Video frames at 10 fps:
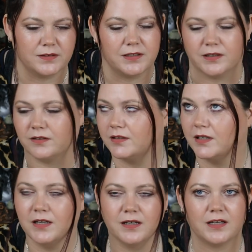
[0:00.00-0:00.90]
You know,
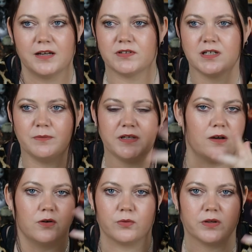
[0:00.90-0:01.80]
every time the
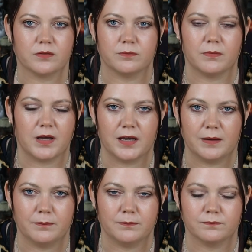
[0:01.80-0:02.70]
algorithm
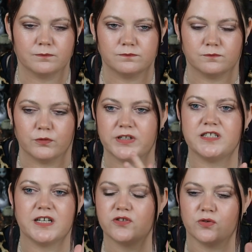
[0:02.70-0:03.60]

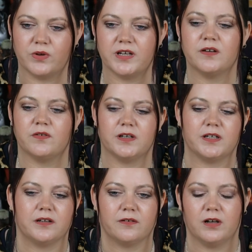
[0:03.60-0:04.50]
resets or whatever,
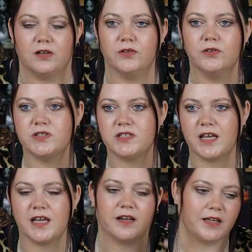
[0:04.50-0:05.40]
you know, I lose
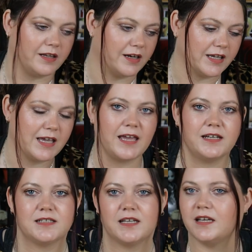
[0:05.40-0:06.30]
10 and then I
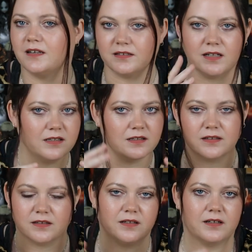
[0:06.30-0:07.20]
gain 10 and da da
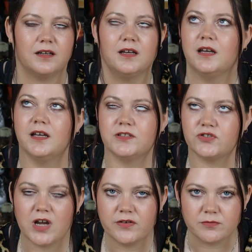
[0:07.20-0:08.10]
da da da.
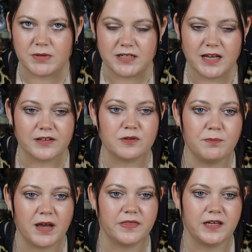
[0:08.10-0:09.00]
It's driving me nuts.
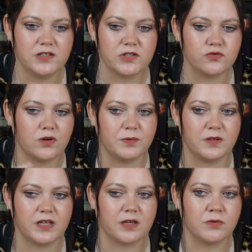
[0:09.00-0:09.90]
But they just
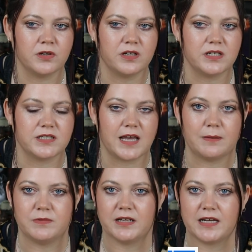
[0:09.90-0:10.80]
dropped the communities
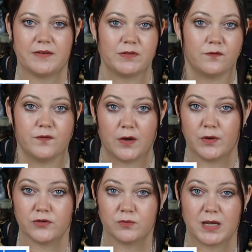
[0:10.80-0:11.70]
tab down to having
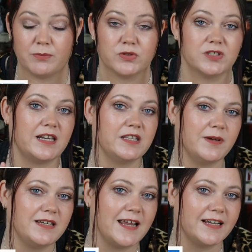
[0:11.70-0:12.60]
500 people. So that
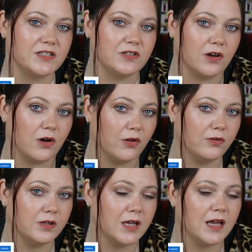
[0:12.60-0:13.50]
is my next
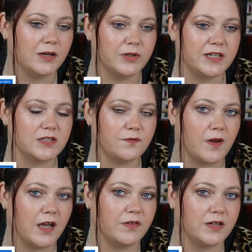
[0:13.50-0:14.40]
goal. I want to get to
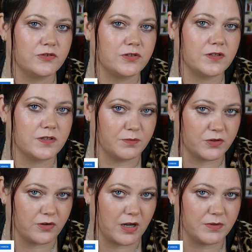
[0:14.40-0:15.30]
500
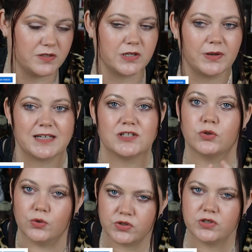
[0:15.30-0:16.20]
subscribers so I can
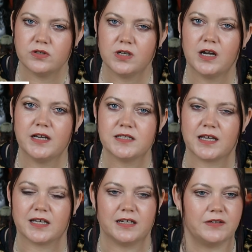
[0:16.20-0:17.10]
talk to you guys.
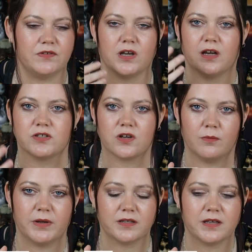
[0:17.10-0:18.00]
I can leave you guys
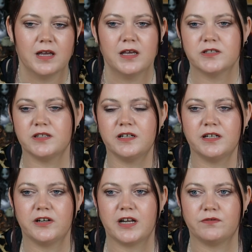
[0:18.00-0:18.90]
comments. So then
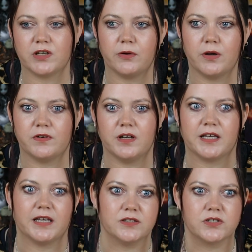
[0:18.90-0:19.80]
I don't have to go over to
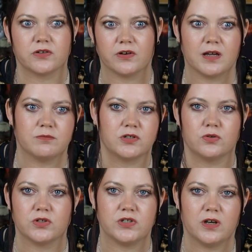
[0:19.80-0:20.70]
like Instagram to
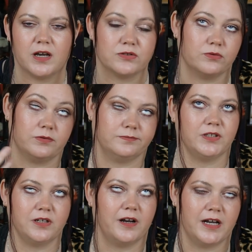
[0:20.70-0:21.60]
talk to you guys, or
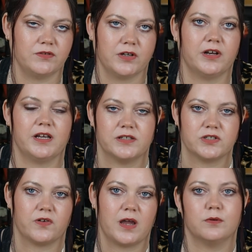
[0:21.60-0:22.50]
you don't have to go to
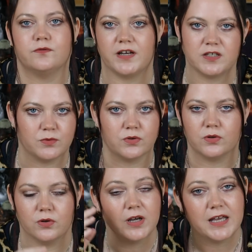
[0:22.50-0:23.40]
Instagram or
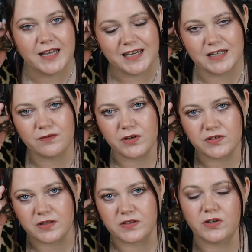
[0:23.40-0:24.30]
Facebook or any of
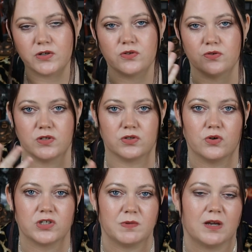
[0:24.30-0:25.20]
those other socials to
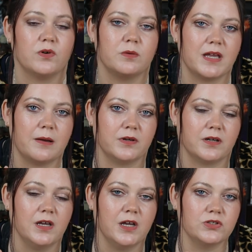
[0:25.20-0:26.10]
talk to me. I want to be able
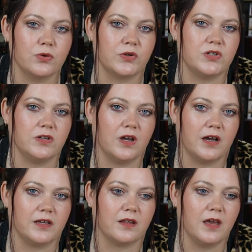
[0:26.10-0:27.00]
to talk to you
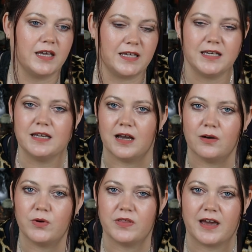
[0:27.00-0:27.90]
guys
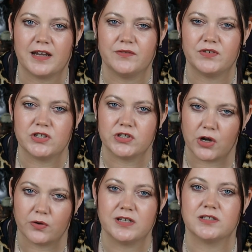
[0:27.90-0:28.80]
here without having to
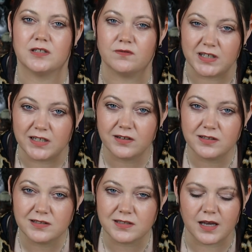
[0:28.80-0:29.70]
go into the
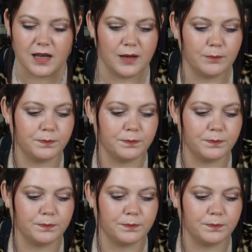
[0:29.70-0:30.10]
videos.